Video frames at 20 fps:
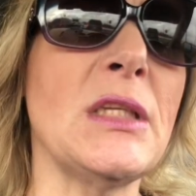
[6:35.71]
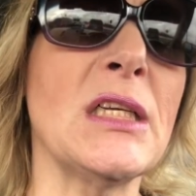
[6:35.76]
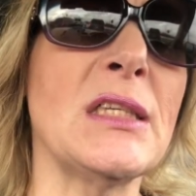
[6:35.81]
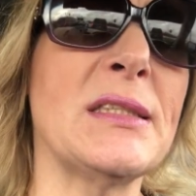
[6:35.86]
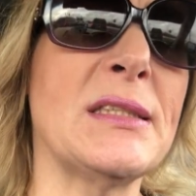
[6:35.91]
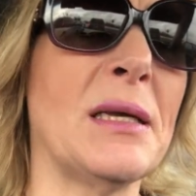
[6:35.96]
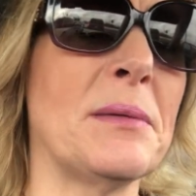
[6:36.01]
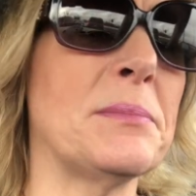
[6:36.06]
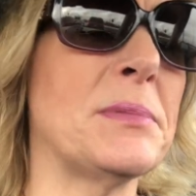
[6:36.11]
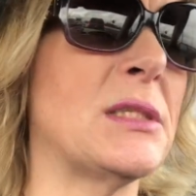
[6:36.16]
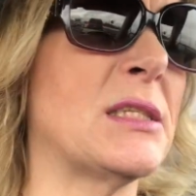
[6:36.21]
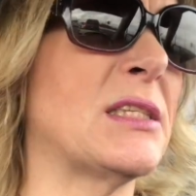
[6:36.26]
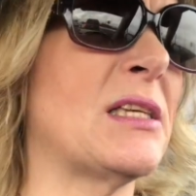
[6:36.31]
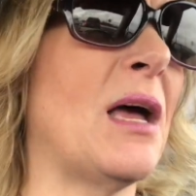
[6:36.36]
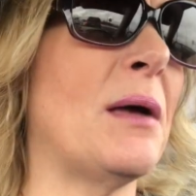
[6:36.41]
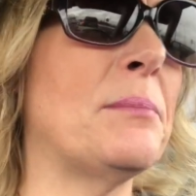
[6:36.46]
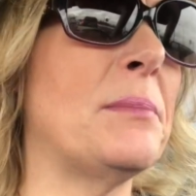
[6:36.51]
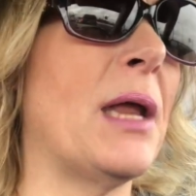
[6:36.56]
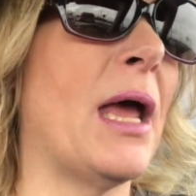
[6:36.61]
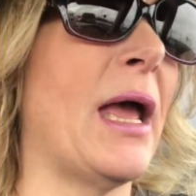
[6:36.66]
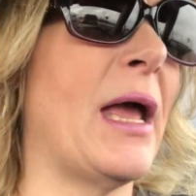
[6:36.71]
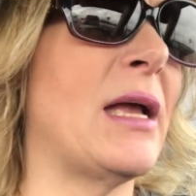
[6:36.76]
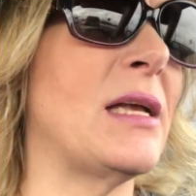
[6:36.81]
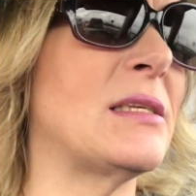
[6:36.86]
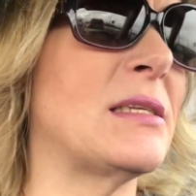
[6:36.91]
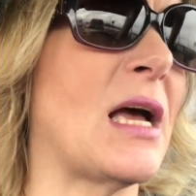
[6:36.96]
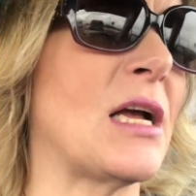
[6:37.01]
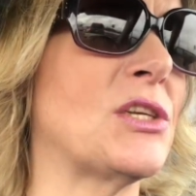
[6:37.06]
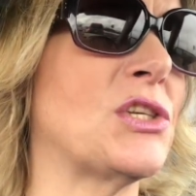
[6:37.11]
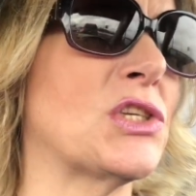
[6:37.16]
Some
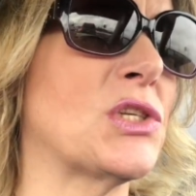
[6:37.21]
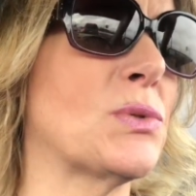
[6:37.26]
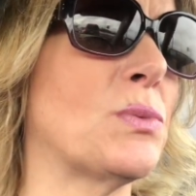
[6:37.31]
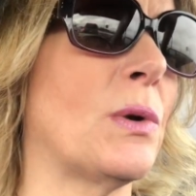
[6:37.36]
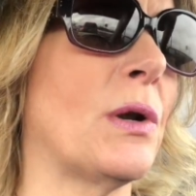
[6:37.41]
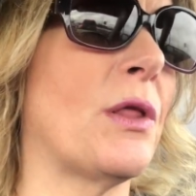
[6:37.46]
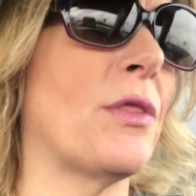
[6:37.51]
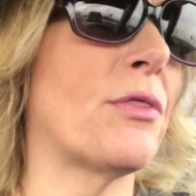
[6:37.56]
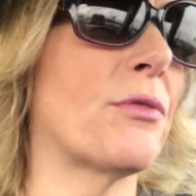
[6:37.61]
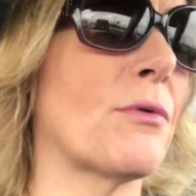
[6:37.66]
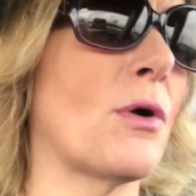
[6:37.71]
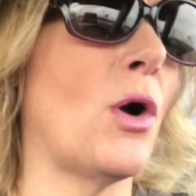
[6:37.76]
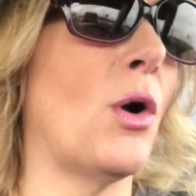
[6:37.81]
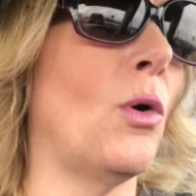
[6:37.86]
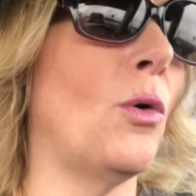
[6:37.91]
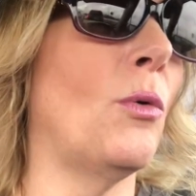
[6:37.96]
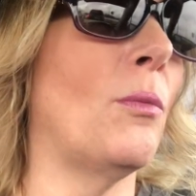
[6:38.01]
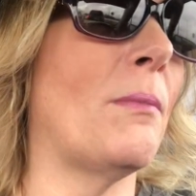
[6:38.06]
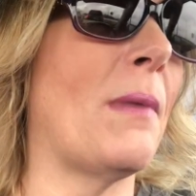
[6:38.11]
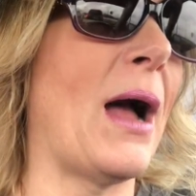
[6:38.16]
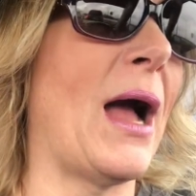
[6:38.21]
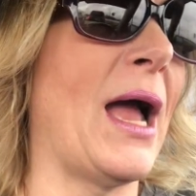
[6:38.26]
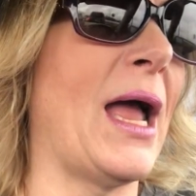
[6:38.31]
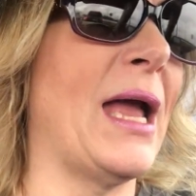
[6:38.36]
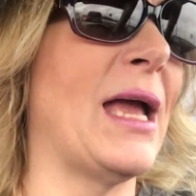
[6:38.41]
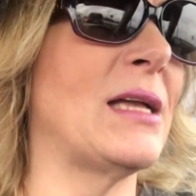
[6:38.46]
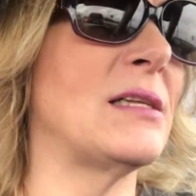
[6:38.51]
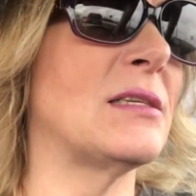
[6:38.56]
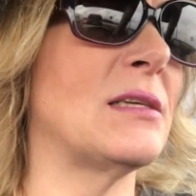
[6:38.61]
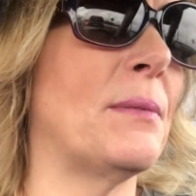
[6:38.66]
days I just want to throw my
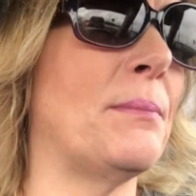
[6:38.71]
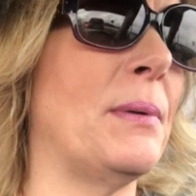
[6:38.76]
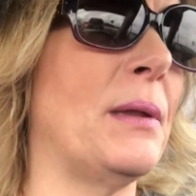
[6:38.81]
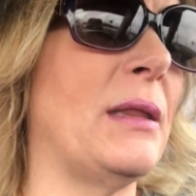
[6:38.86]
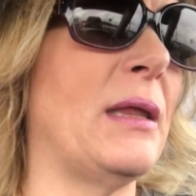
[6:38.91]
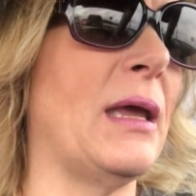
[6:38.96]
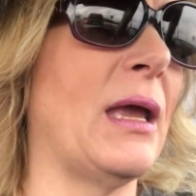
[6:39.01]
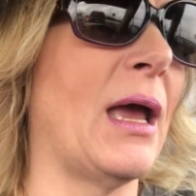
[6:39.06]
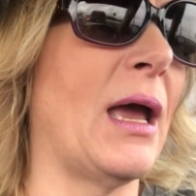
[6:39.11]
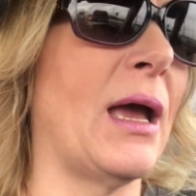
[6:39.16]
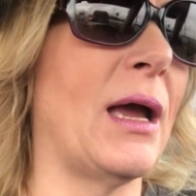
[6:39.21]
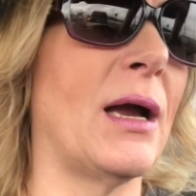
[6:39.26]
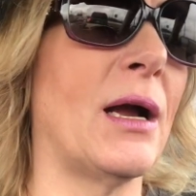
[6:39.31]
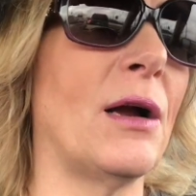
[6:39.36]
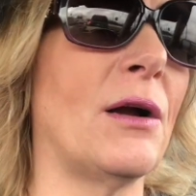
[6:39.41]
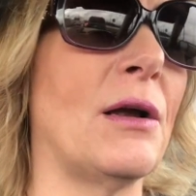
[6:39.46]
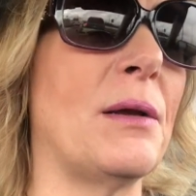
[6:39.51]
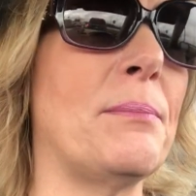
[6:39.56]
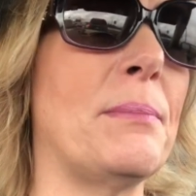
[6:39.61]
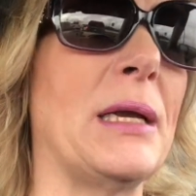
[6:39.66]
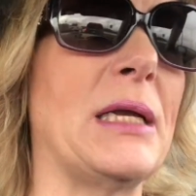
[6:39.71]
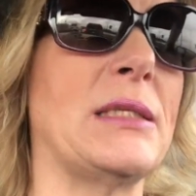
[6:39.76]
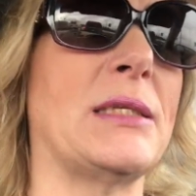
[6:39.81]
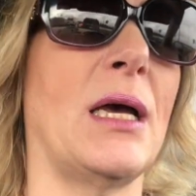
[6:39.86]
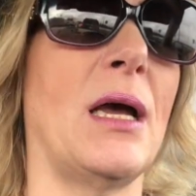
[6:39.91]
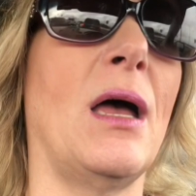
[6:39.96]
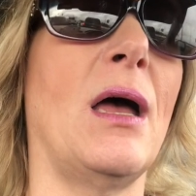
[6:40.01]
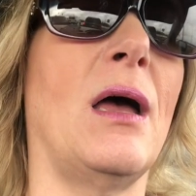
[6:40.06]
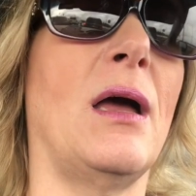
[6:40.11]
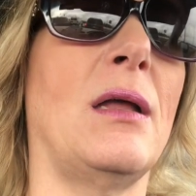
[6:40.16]
hands up in the air and be
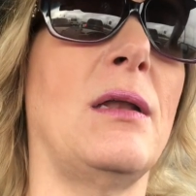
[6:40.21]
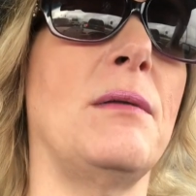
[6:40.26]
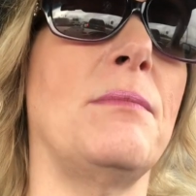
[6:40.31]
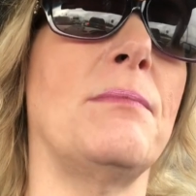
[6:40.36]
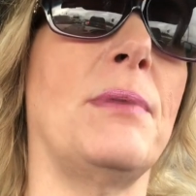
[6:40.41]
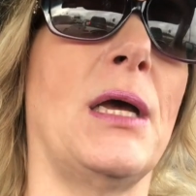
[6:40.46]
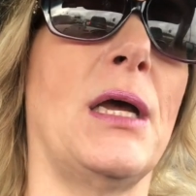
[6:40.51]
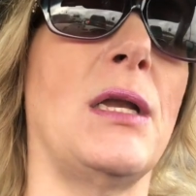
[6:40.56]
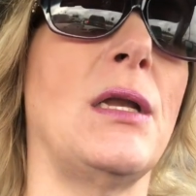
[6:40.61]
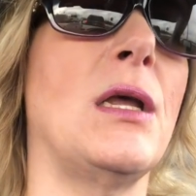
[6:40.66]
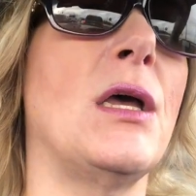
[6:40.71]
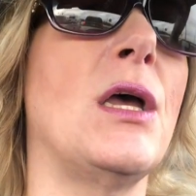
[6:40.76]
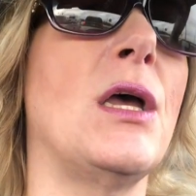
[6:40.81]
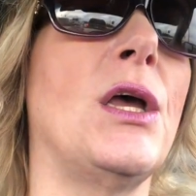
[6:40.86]
done, but